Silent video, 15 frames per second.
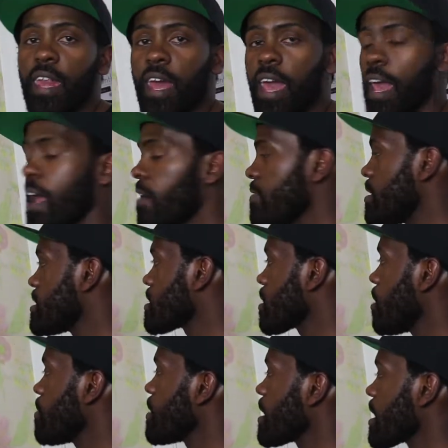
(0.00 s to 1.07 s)
And I have this
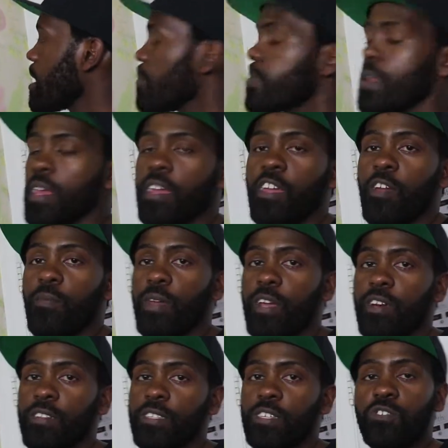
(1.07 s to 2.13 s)
clothing company here
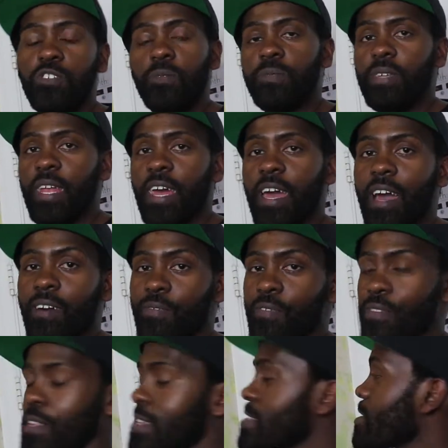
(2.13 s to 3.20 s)
because the dreams that I have
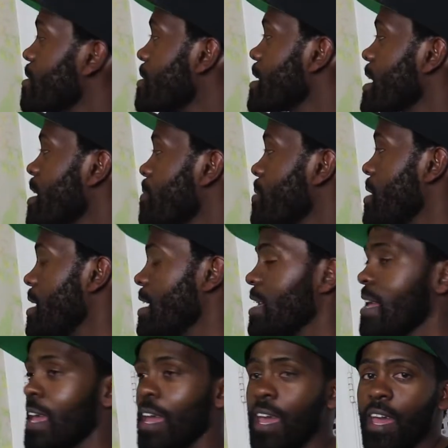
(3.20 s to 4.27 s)
for this clothing company,